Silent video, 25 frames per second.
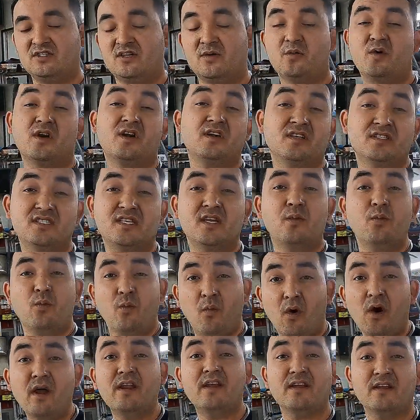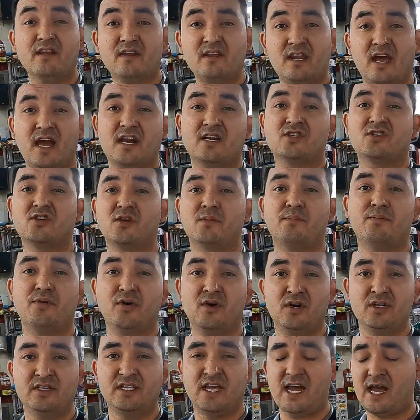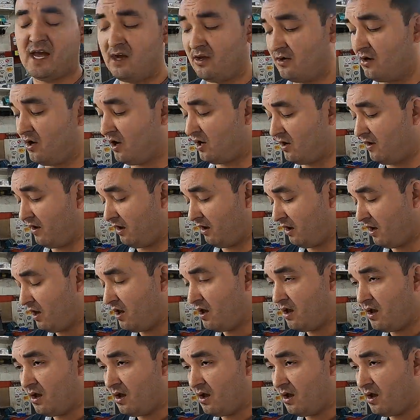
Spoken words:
And we're gonna see what it can actually put down on a